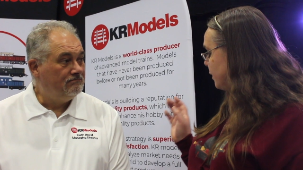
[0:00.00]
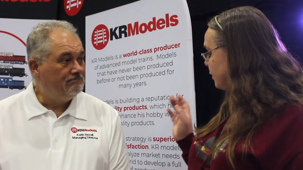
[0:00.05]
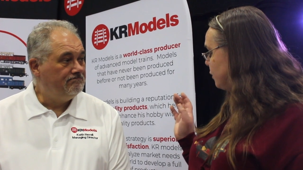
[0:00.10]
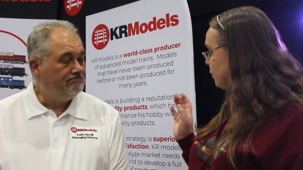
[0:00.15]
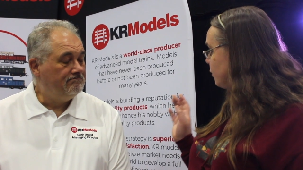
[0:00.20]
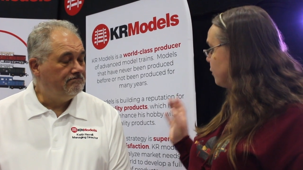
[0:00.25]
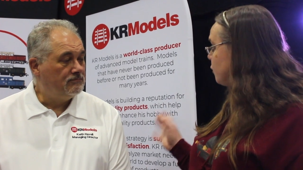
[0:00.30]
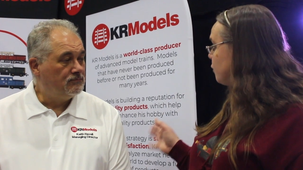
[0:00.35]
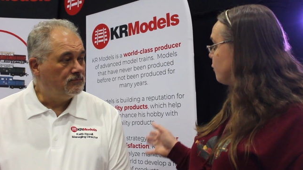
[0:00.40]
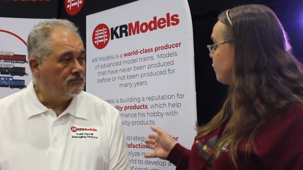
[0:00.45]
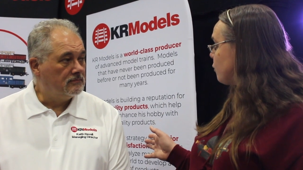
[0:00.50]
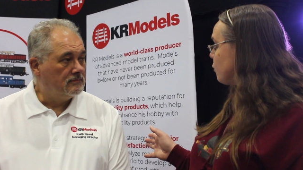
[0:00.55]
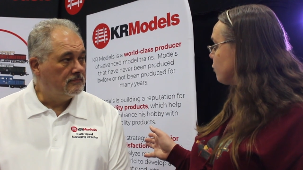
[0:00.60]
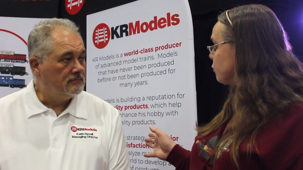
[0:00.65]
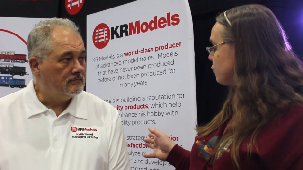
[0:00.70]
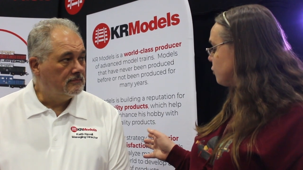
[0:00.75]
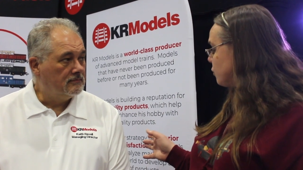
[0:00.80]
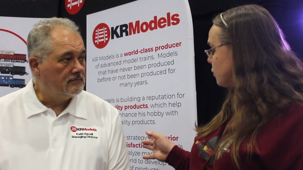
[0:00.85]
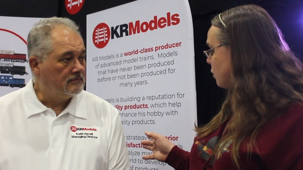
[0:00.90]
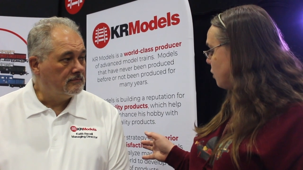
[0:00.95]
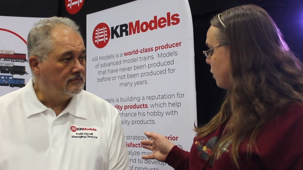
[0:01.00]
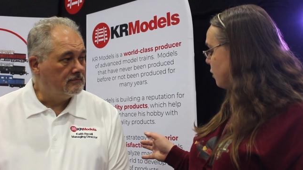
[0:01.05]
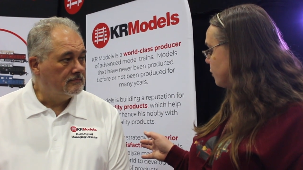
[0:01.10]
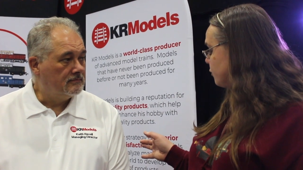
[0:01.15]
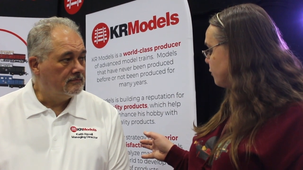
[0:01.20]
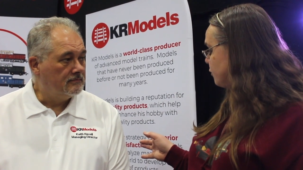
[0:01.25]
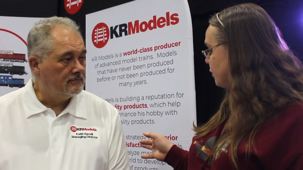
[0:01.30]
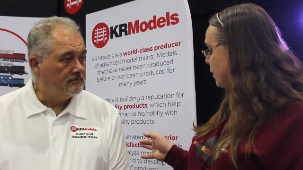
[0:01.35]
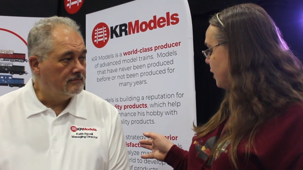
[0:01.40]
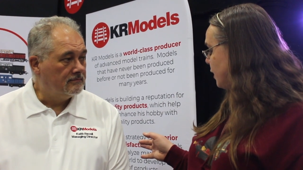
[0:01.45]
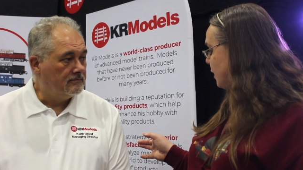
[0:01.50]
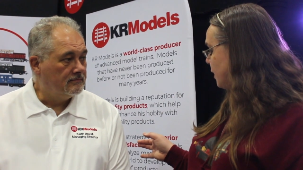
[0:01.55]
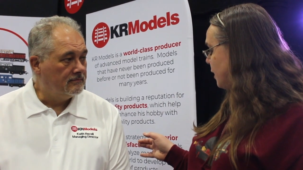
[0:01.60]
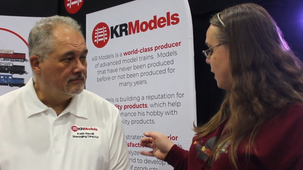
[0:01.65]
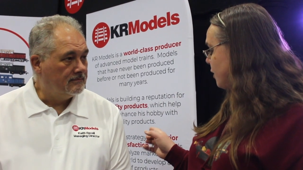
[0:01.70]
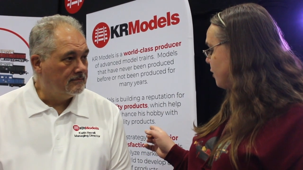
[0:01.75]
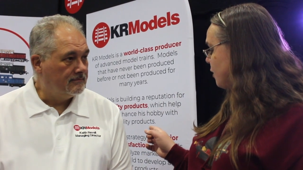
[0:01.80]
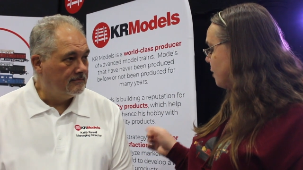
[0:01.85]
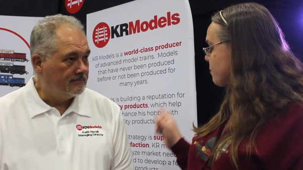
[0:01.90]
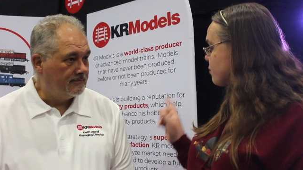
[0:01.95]
Speaker 1: you've also got a
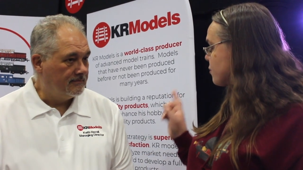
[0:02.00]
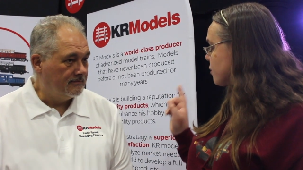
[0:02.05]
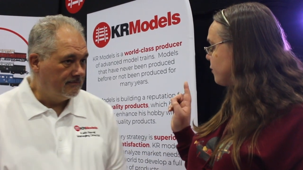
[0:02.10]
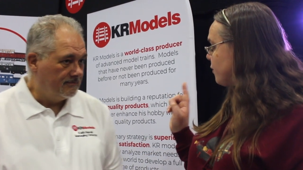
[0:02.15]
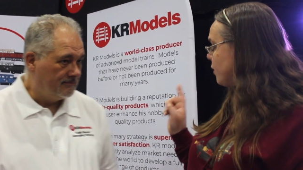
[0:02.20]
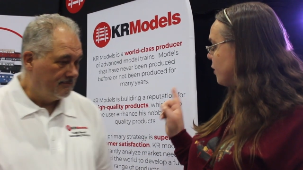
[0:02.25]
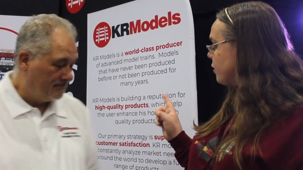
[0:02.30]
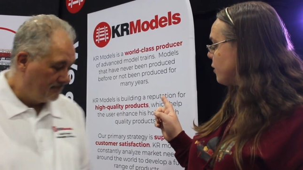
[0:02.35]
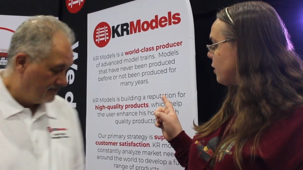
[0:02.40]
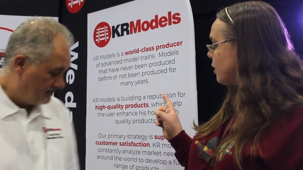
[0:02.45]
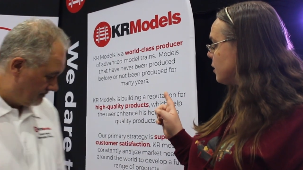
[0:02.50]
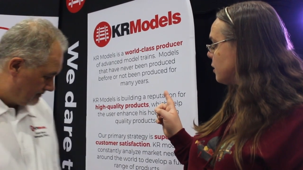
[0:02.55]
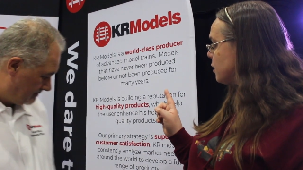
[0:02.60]
number of other